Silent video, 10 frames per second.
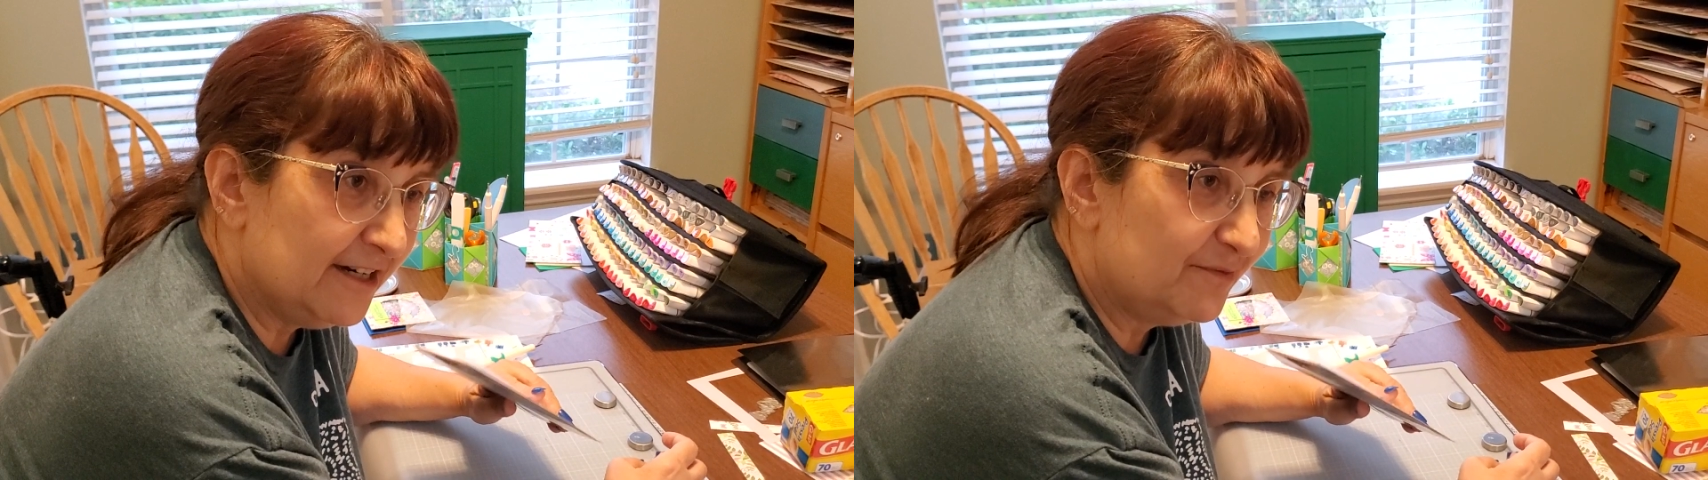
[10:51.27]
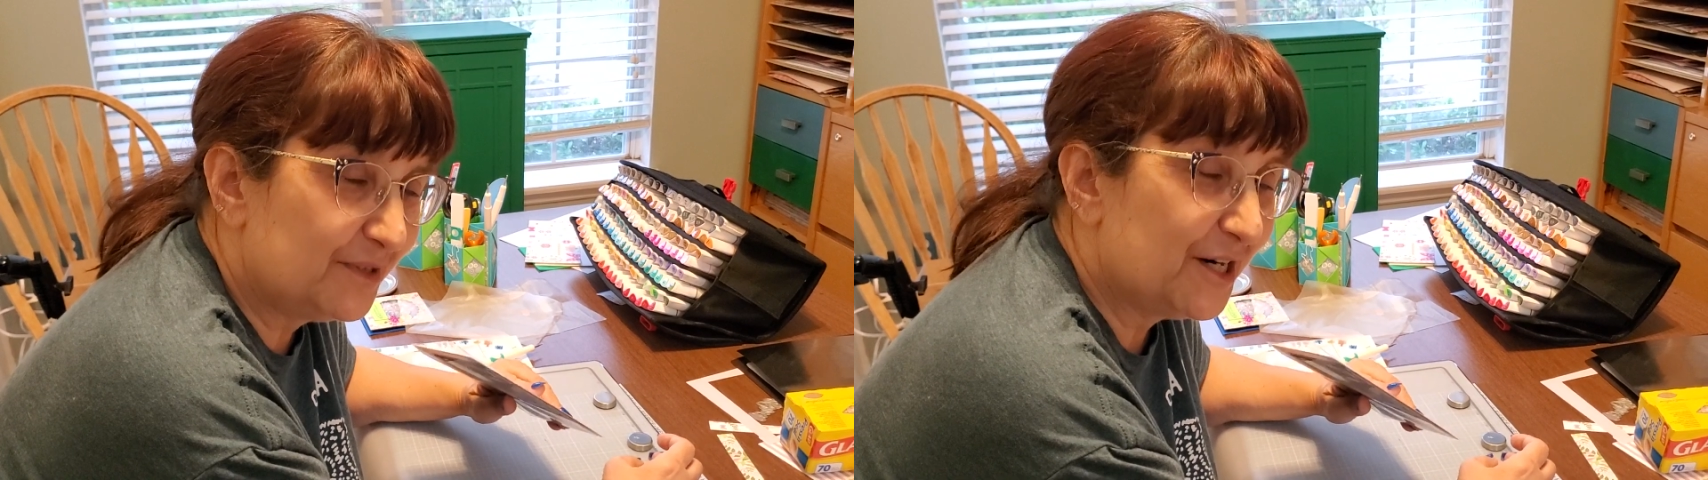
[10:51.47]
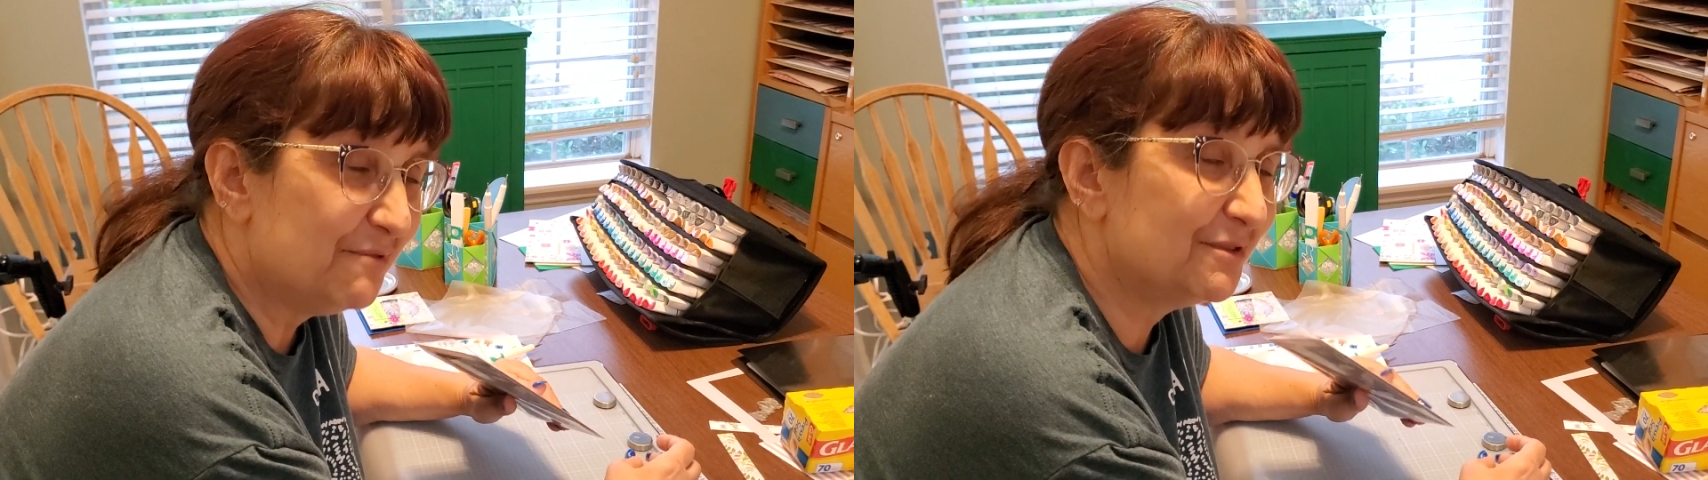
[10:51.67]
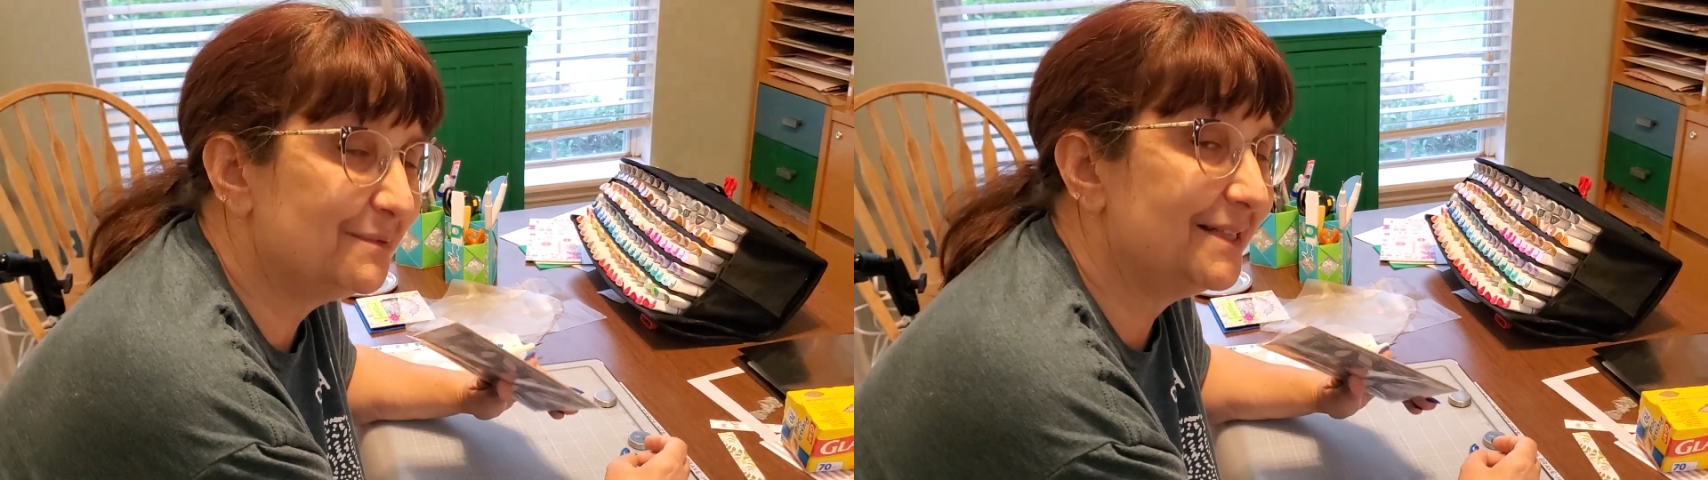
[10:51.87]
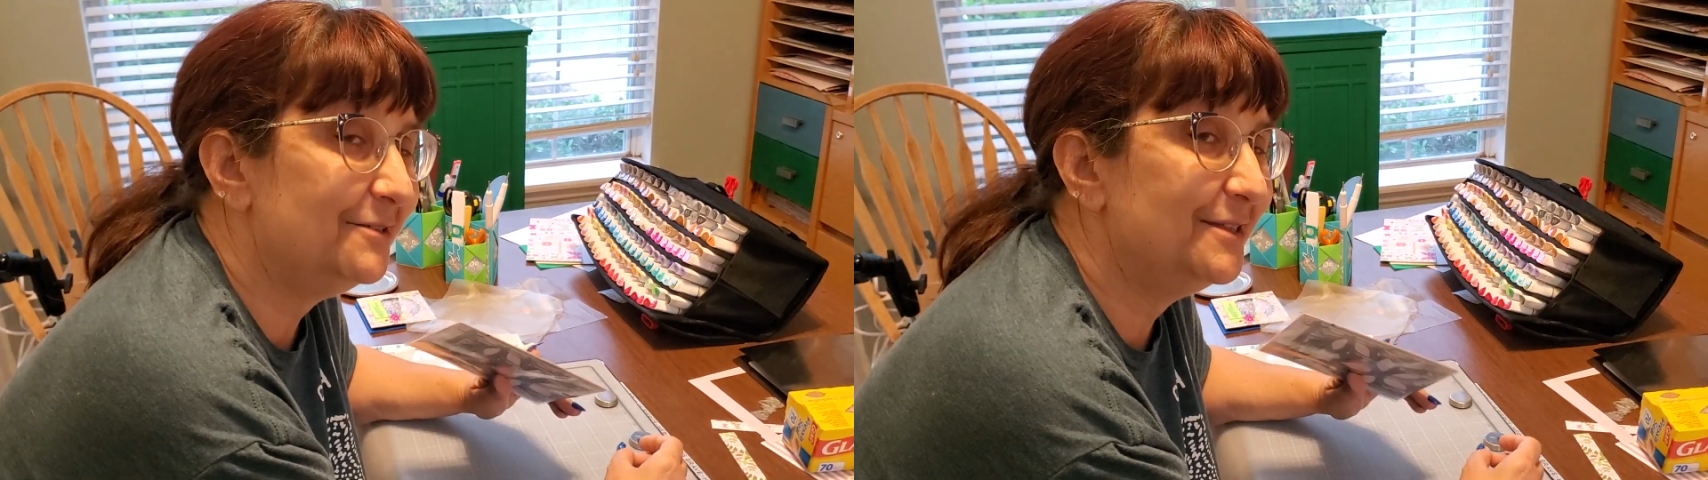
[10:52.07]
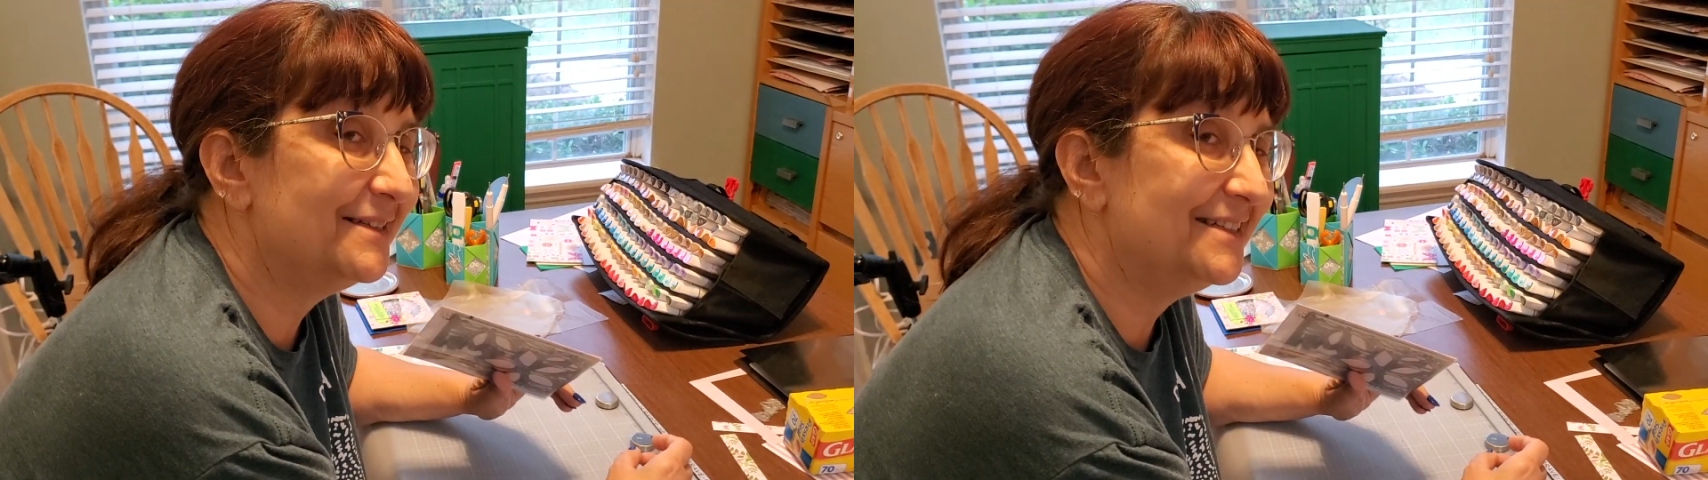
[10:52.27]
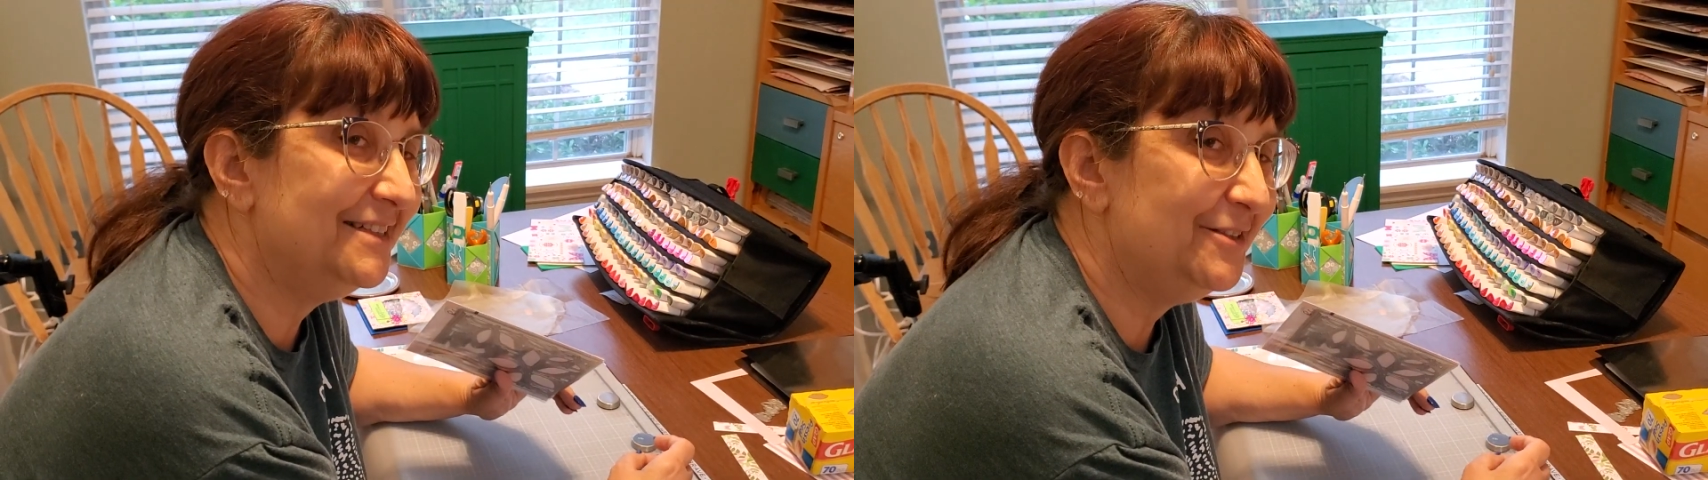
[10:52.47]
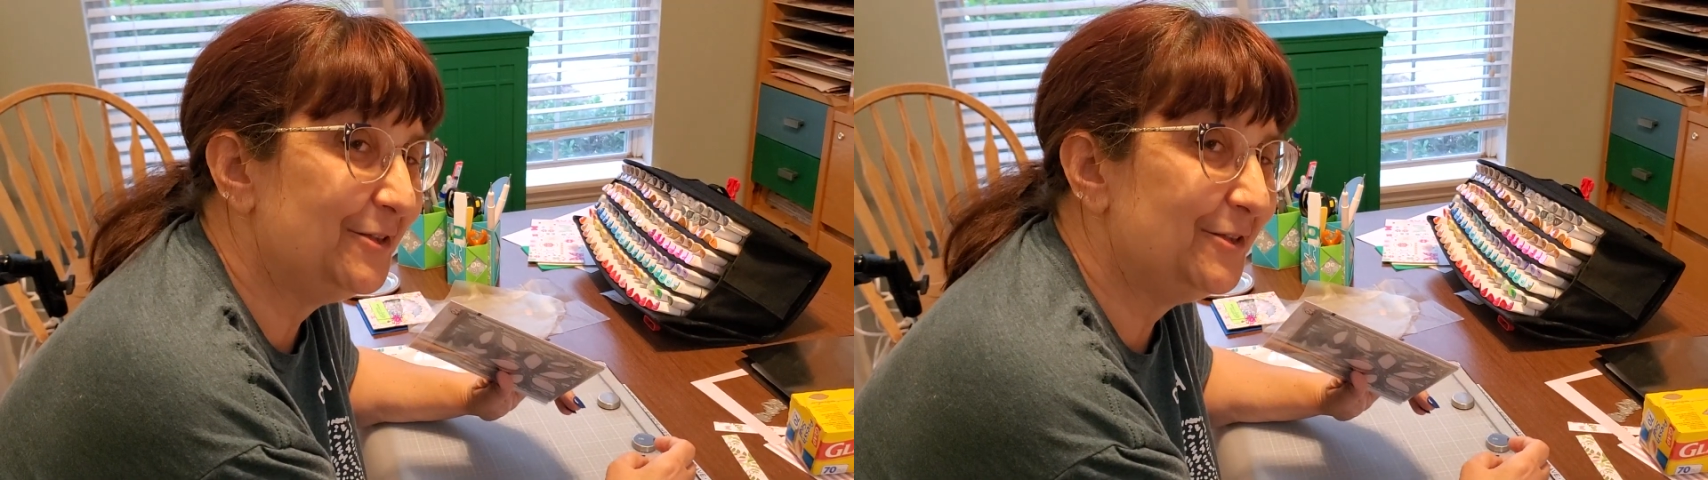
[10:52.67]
probably with a new